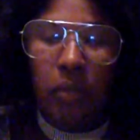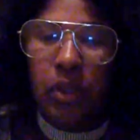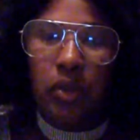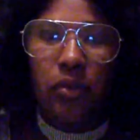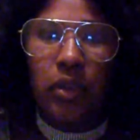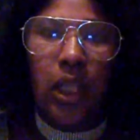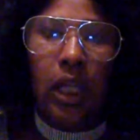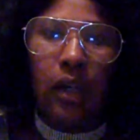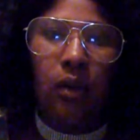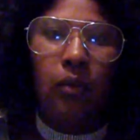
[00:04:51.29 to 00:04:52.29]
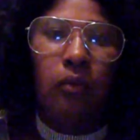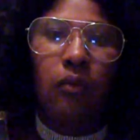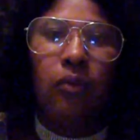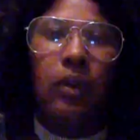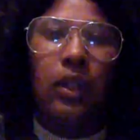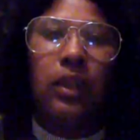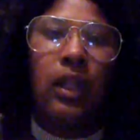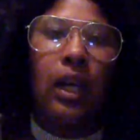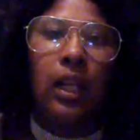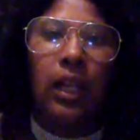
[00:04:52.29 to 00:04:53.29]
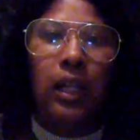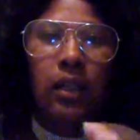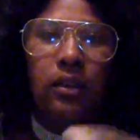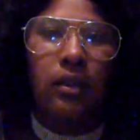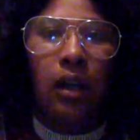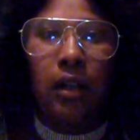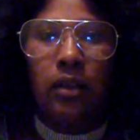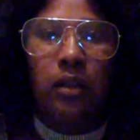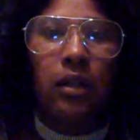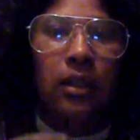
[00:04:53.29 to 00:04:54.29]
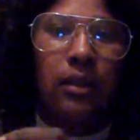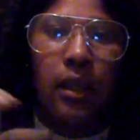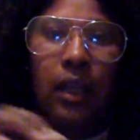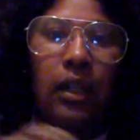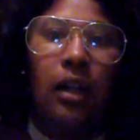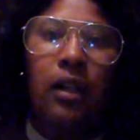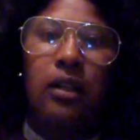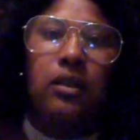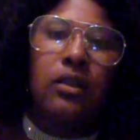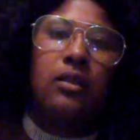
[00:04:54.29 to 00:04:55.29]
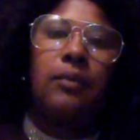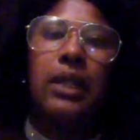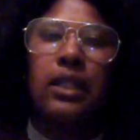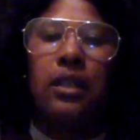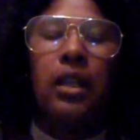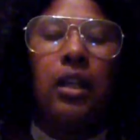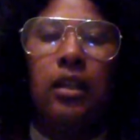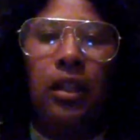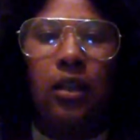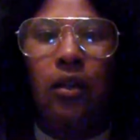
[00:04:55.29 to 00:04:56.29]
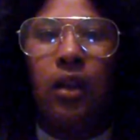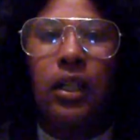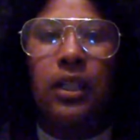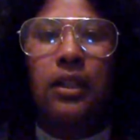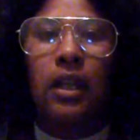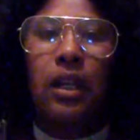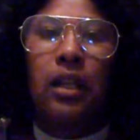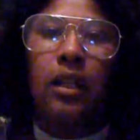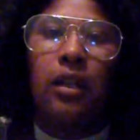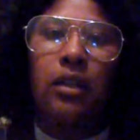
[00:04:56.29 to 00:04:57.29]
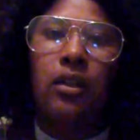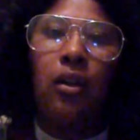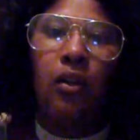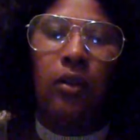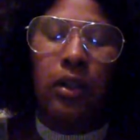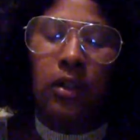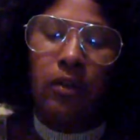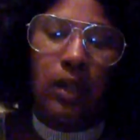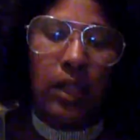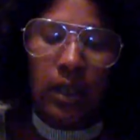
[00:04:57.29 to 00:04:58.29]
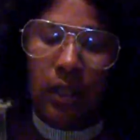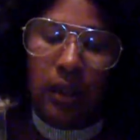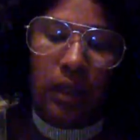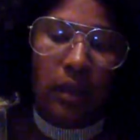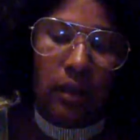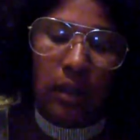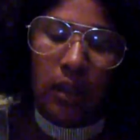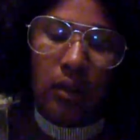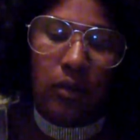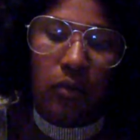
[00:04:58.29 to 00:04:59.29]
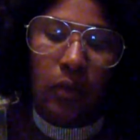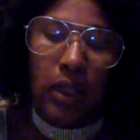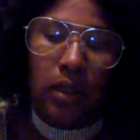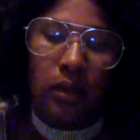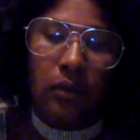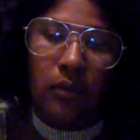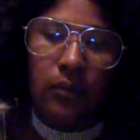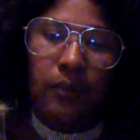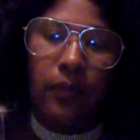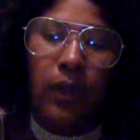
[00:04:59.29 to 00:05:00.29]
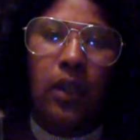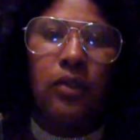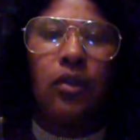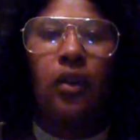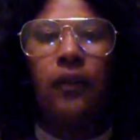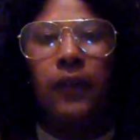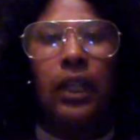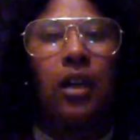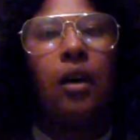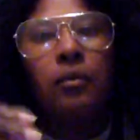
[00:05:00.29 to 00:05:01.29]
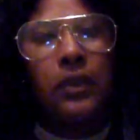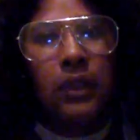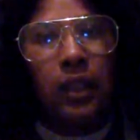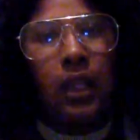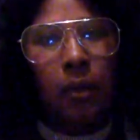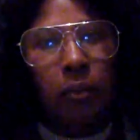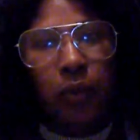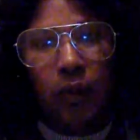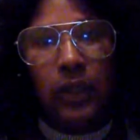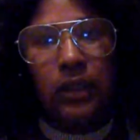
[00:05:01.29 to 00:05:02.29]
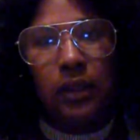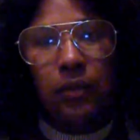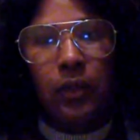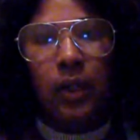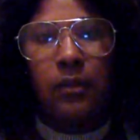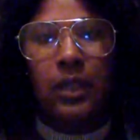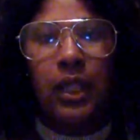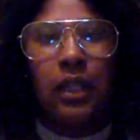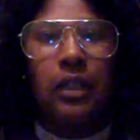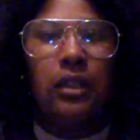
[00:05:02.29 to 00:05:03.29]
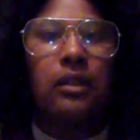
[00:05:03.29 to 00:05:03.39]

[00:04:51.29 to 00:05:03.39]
put you down with that, like a doctor or a psychologist, because they don't understand like all the crazy things that you went through. So if it comes to that point is what I'm saying,